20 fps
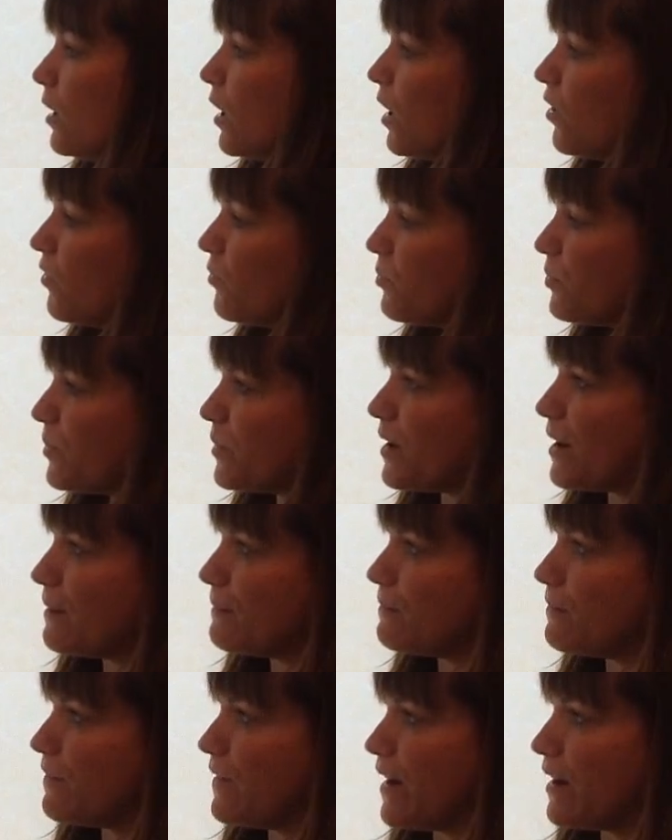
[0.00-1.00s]
of
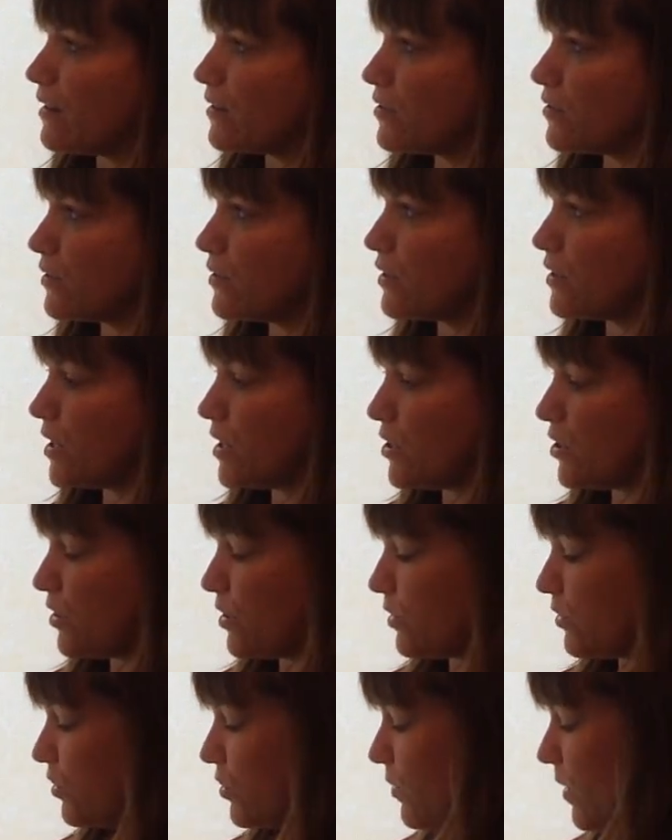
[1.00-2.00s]
prime
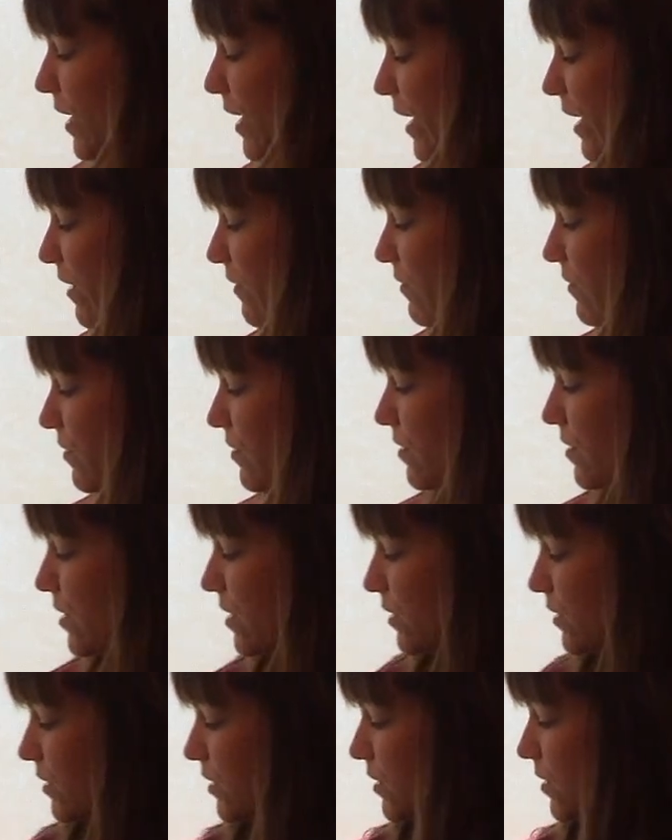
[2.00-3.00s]
factorization. So I have
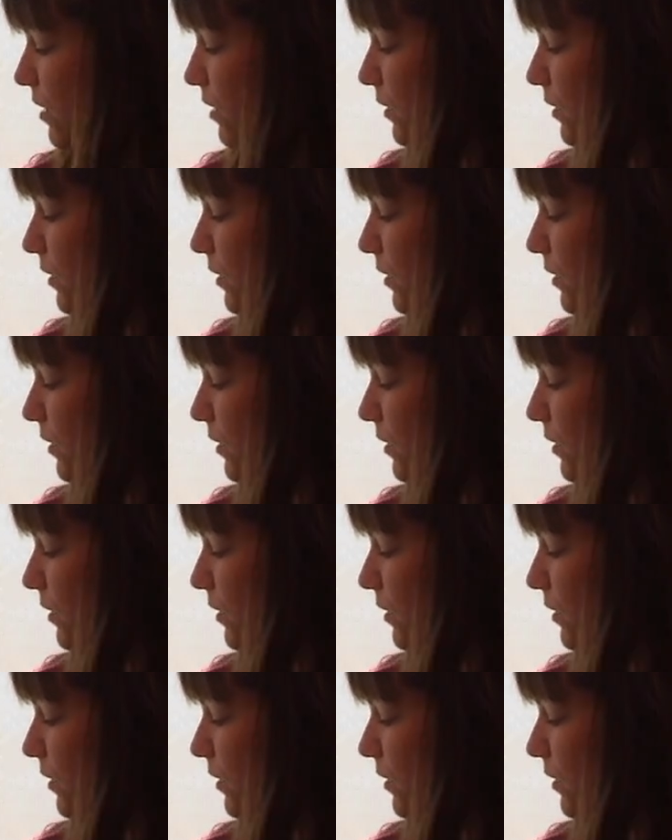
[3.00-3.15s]
this